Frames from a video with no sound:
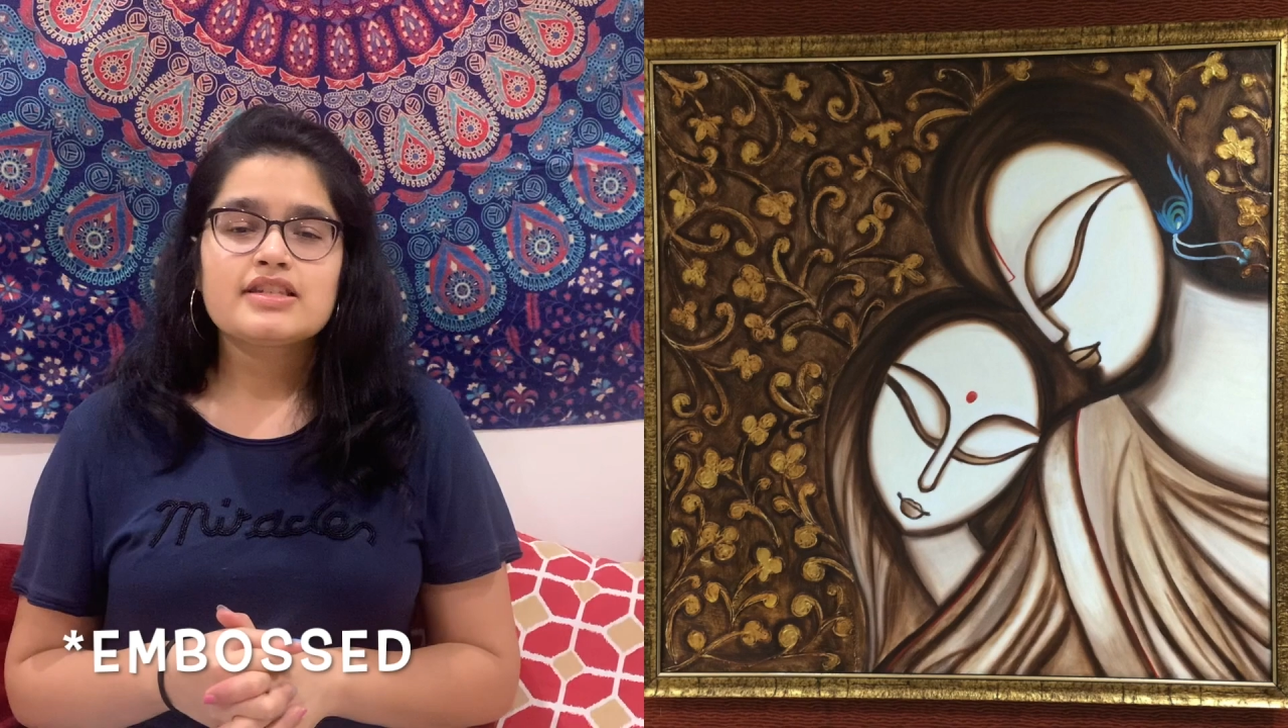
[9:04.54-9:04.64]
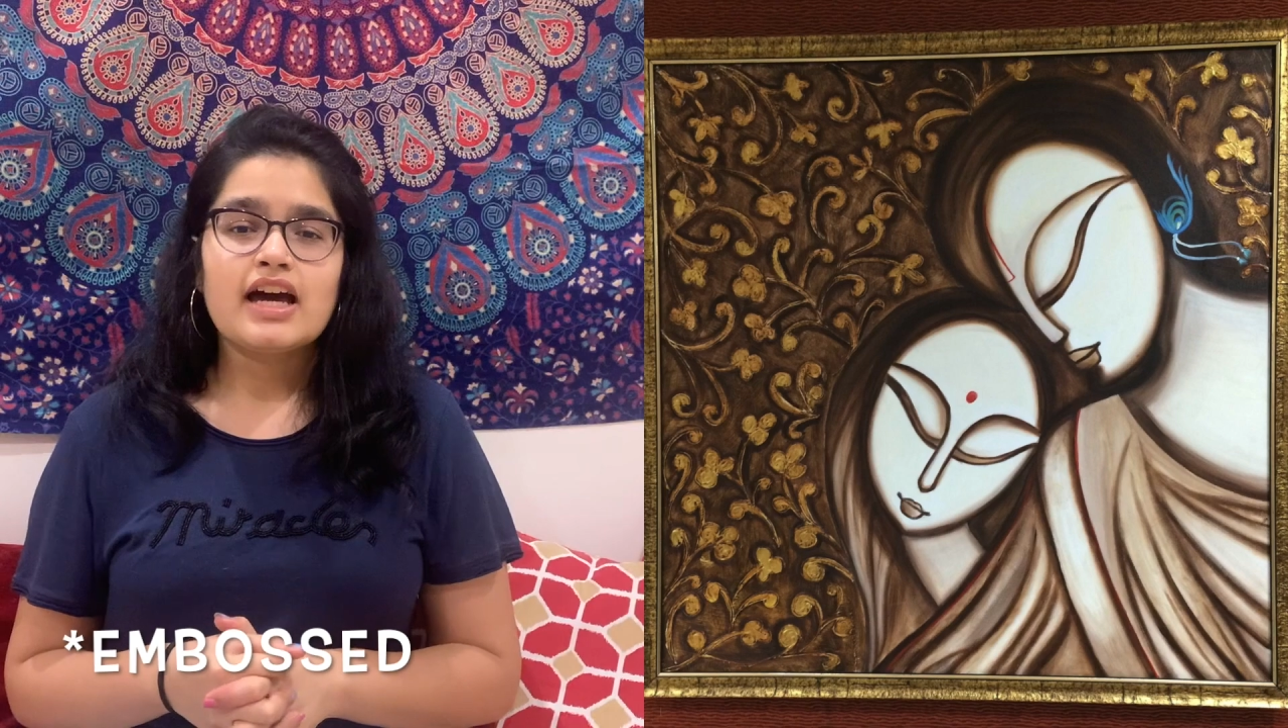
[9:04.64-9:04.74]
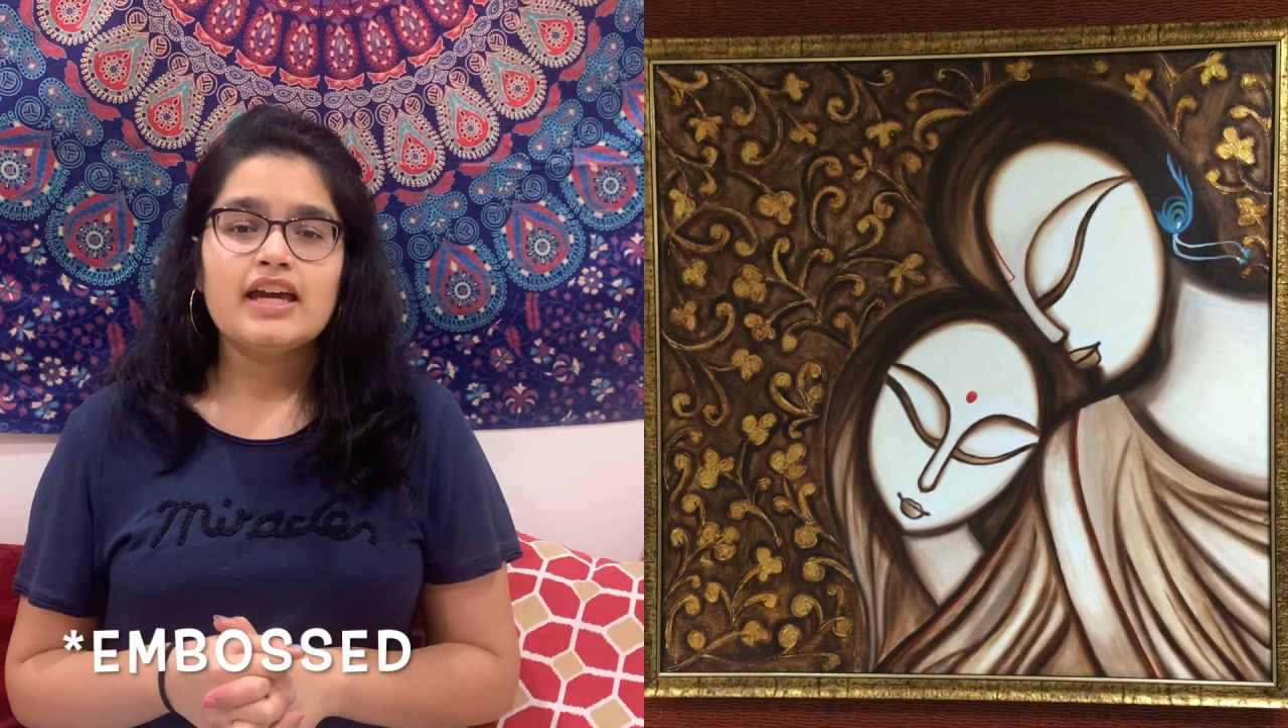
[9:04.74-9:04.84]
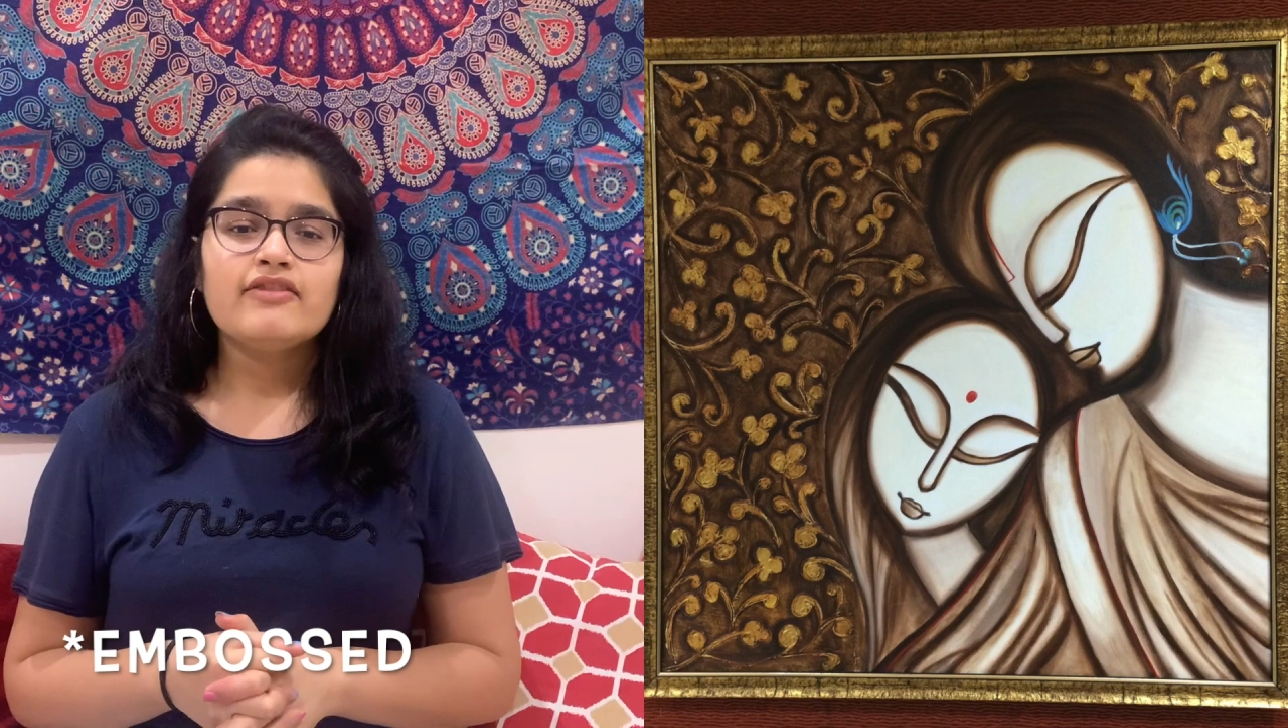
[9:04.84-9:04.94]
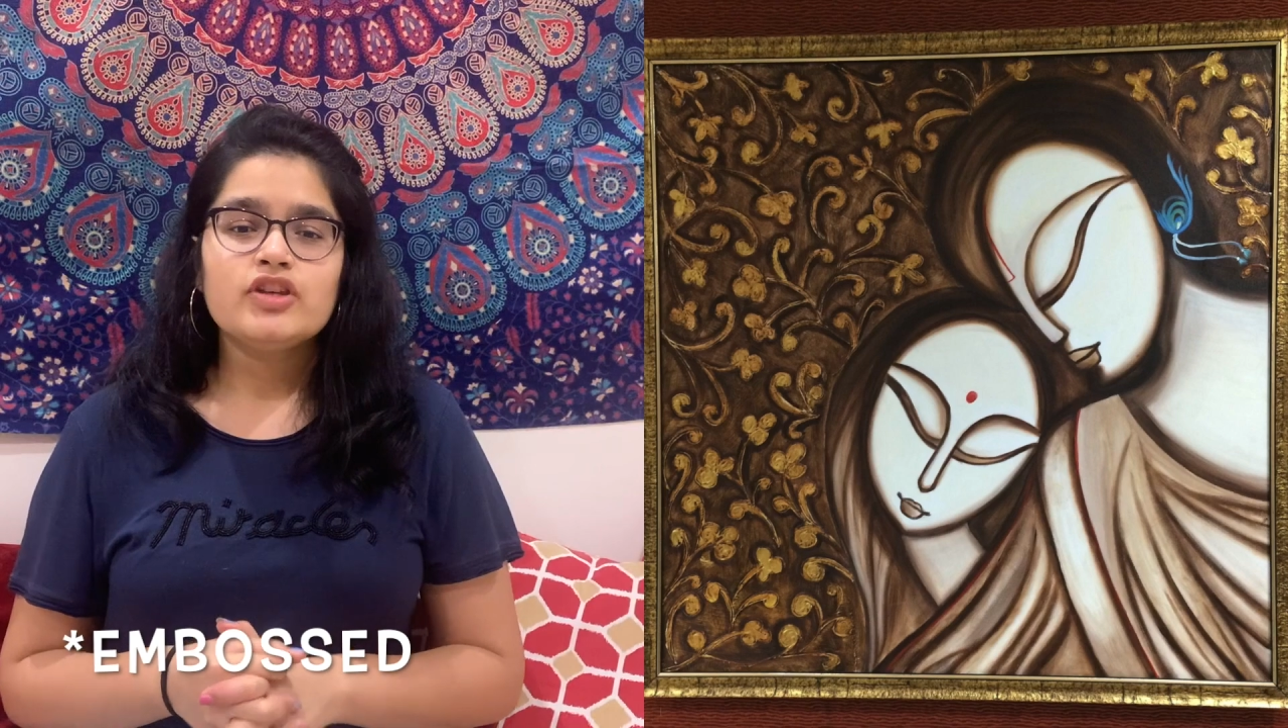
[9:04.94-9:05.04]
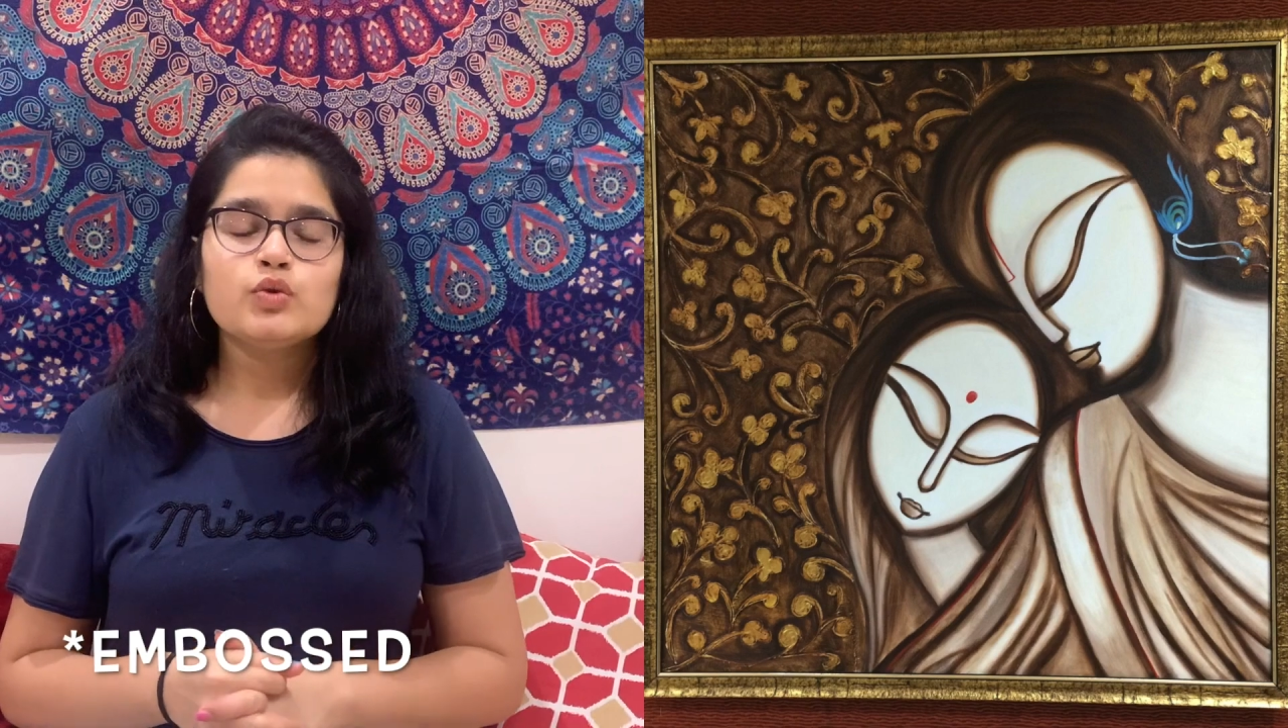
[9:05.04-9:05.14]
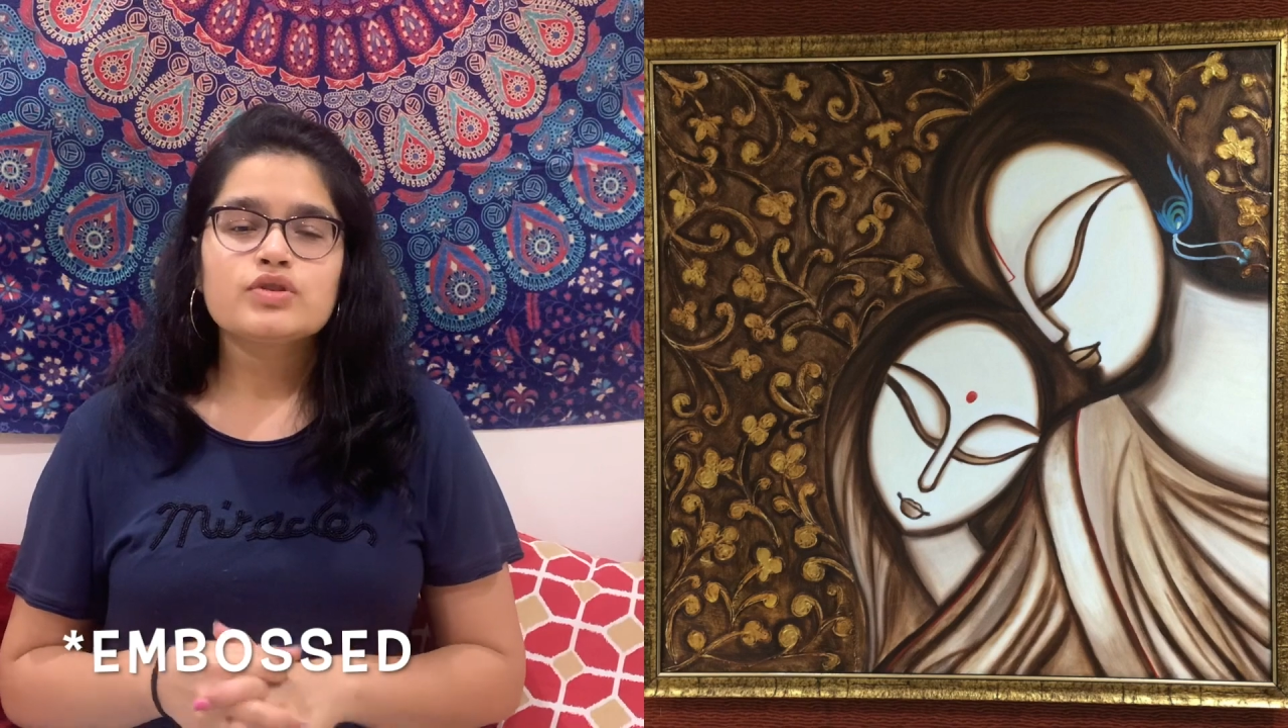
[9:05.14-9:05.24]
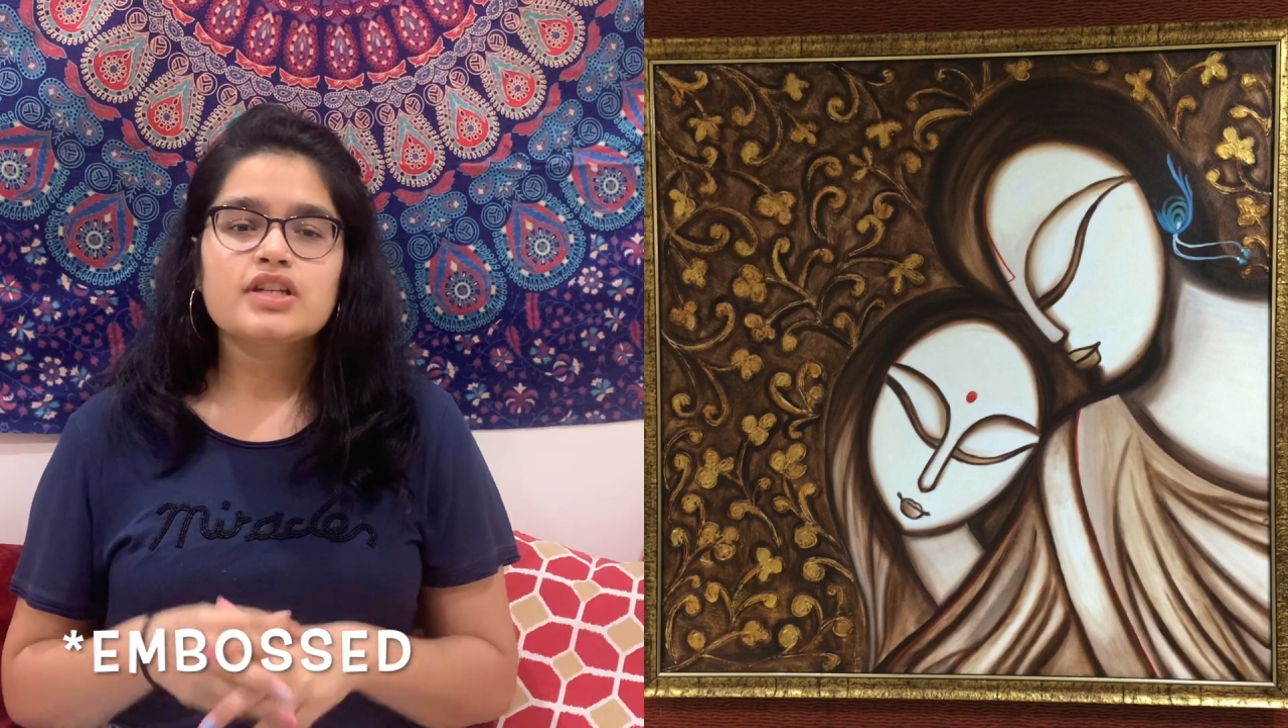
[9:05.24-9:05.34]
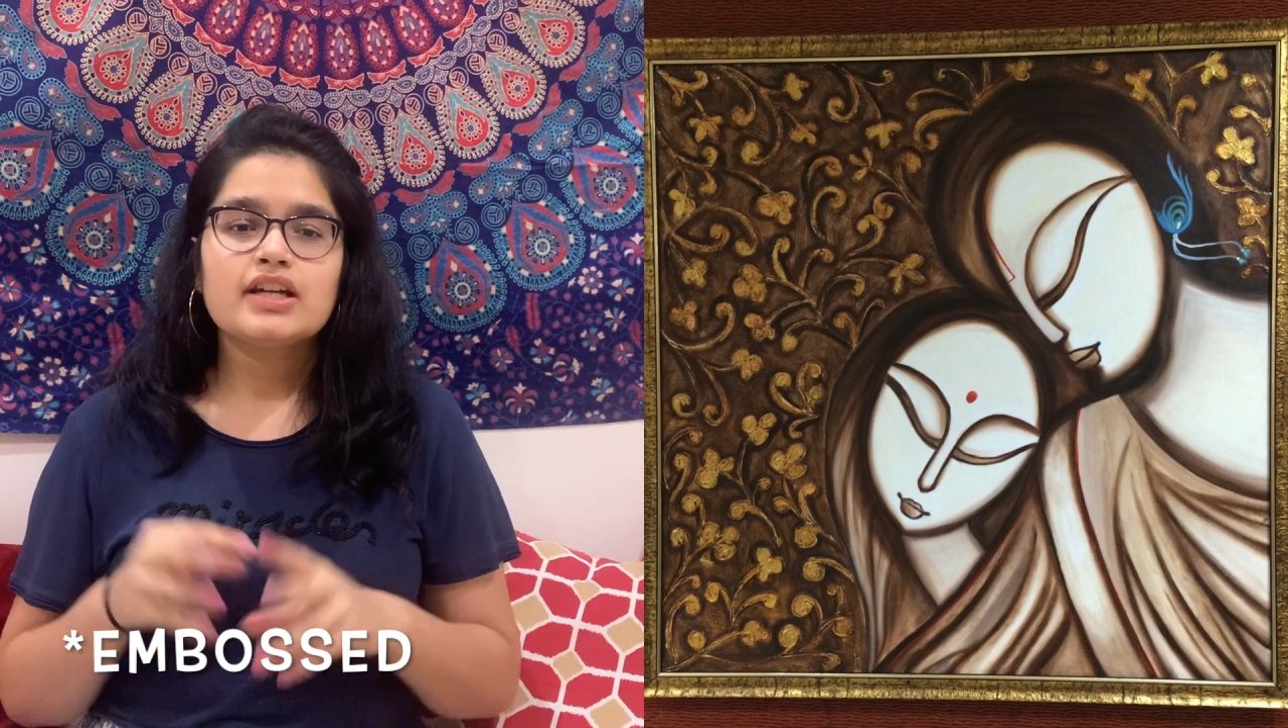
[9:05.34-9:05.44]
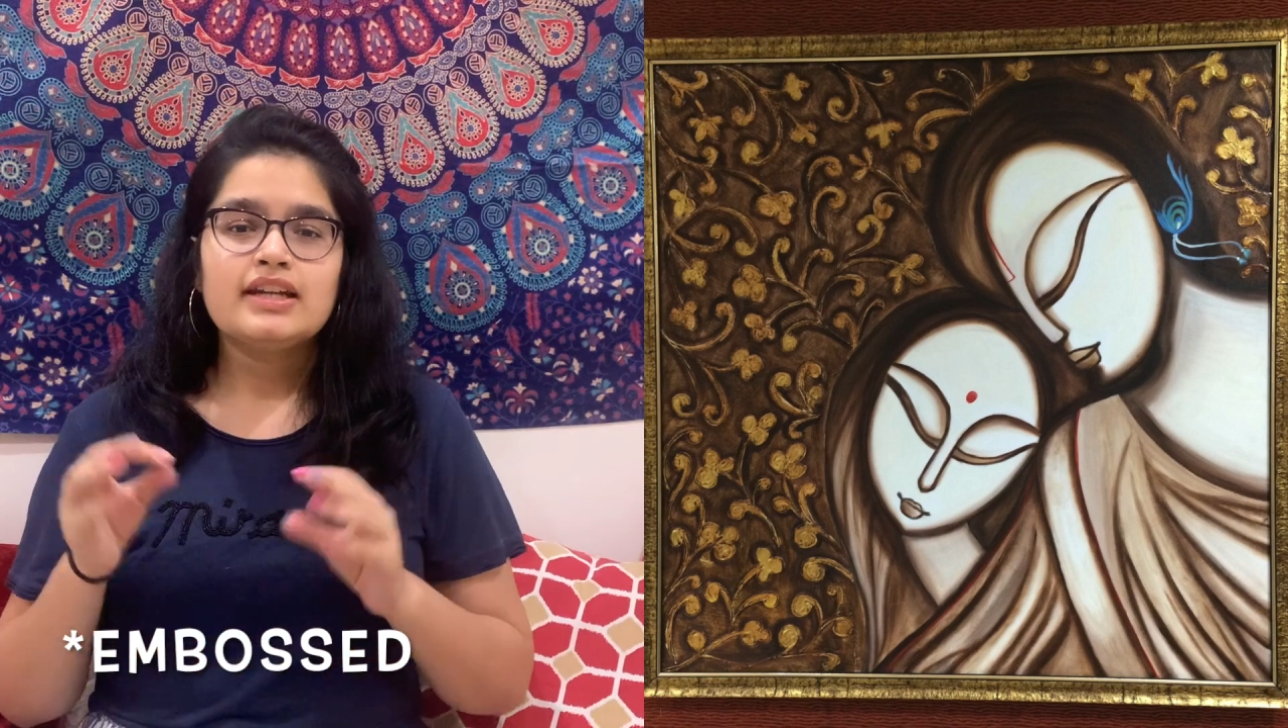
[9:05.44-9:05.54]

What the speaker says: I have used